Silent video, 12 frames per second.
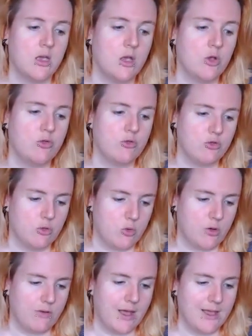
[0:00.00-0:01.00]
So if I
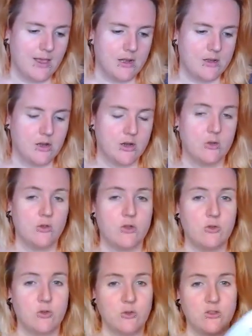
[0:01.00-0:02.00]
can get it done on the 2
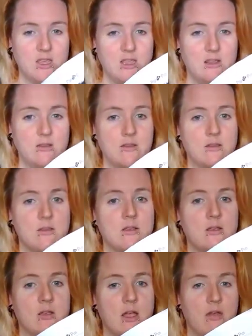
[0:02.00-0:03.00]
skeins,
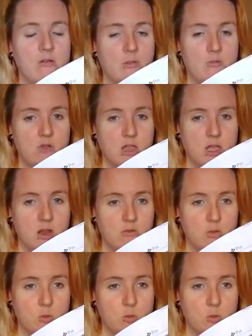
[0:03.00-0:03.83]
if I'm really careful with what